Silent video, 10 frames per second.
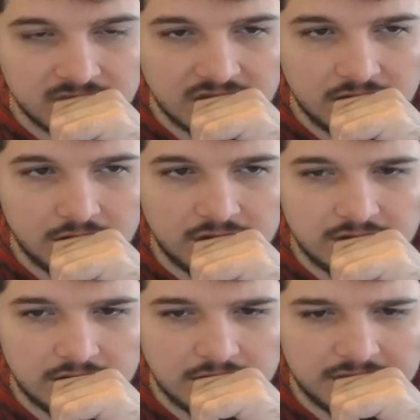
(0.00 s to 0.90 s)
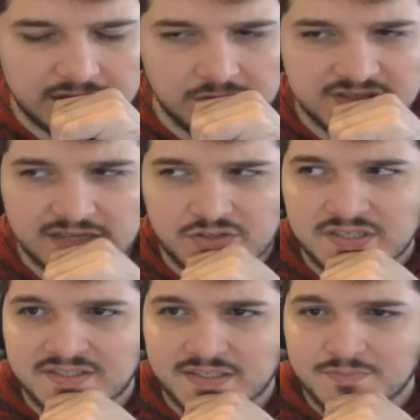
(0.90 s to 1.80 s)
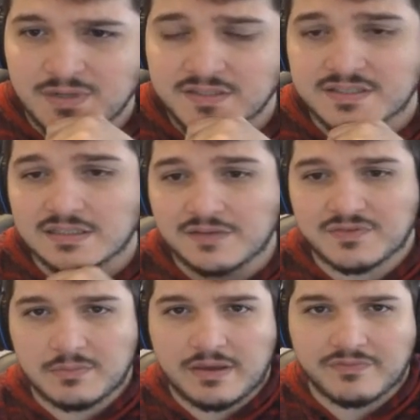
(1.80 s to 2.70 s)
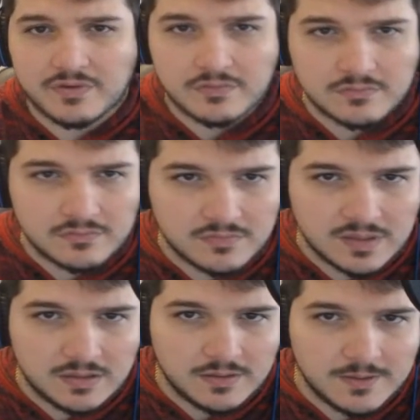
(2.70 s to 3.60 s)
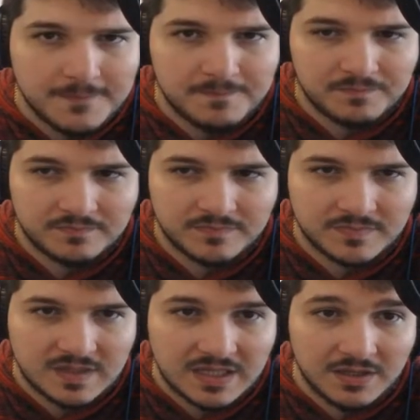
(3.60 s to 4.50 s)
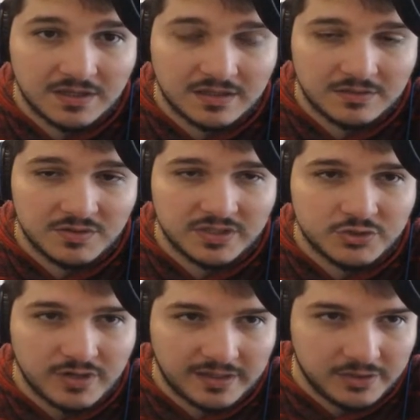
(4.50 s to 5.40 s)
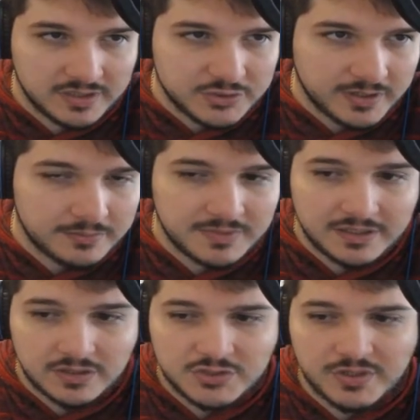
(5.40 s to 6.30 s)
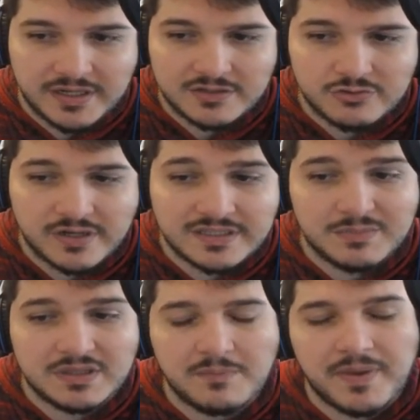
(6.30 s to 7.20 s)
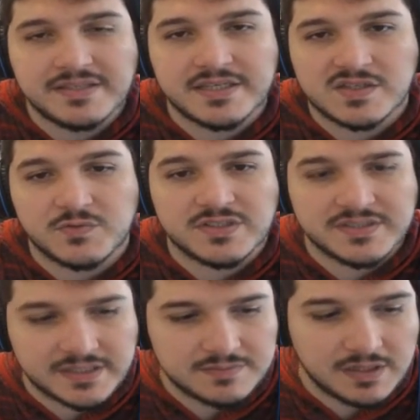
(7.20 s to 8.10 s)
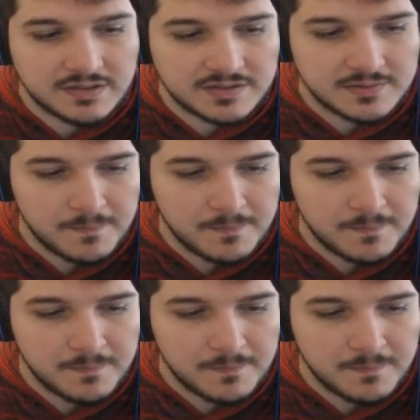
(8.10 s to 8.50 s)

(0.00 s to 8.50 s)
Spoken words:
No, I think it was actually 6 months he left him after. He only trained him in the basics for 6 months.